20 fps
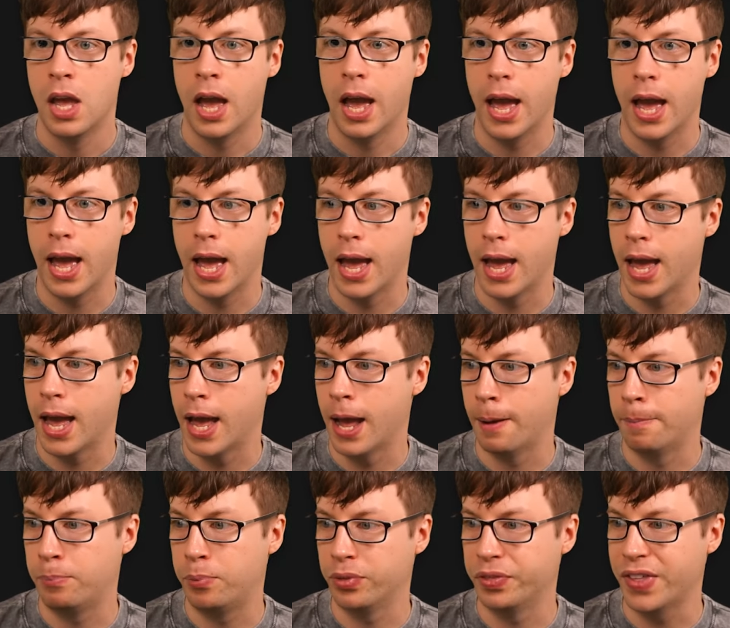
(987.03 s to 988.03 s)

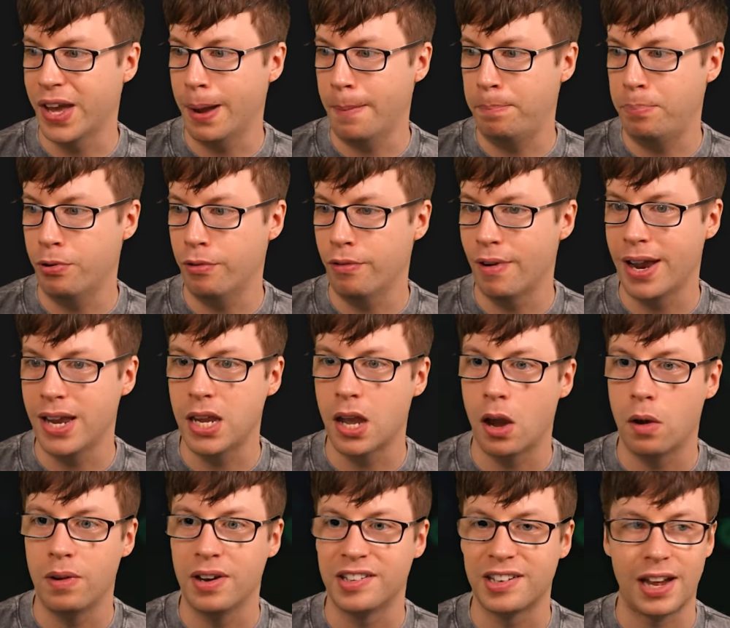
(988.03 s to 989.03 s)
Uh, but that
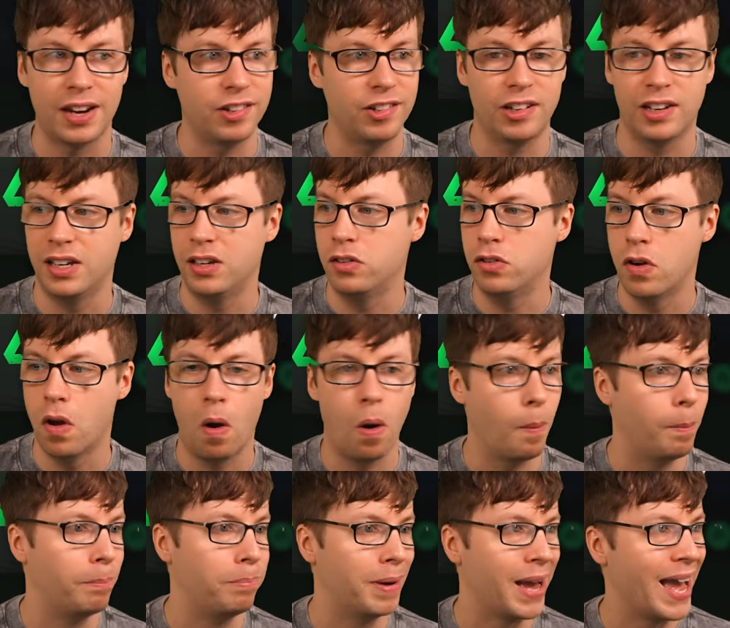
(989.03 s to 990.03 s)
Parejo is actually
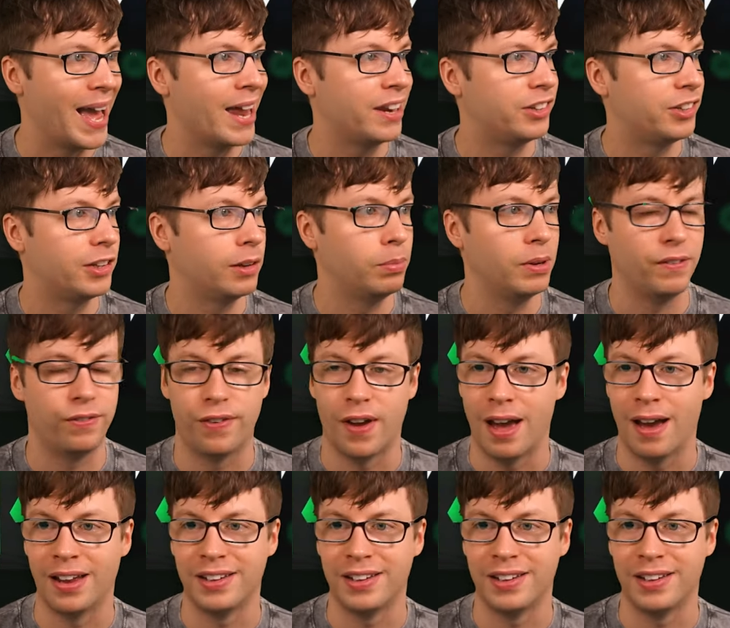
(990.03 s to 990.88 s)
not bad, to be fair.